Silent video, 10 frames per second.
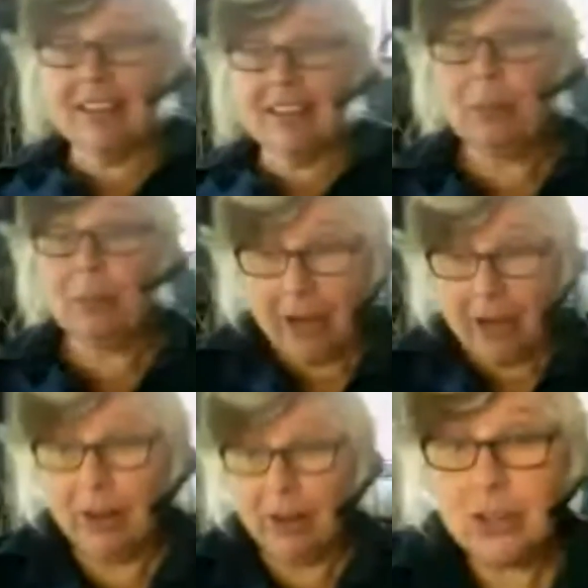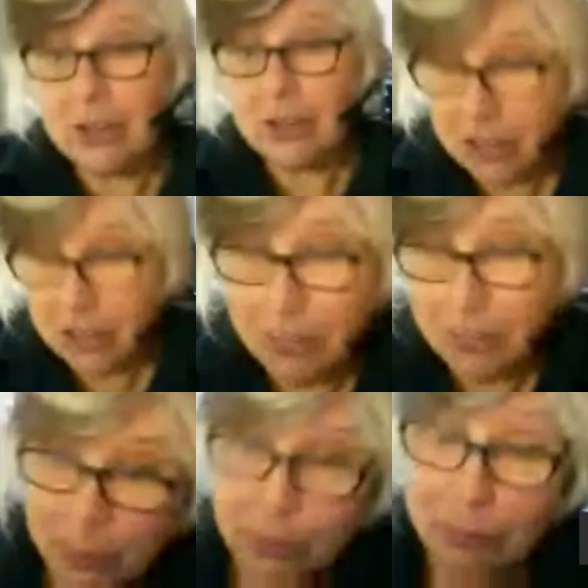the breakers are just
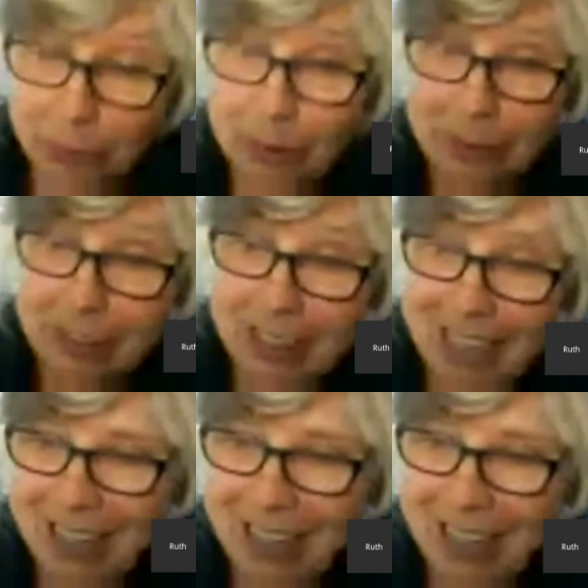beautiful today.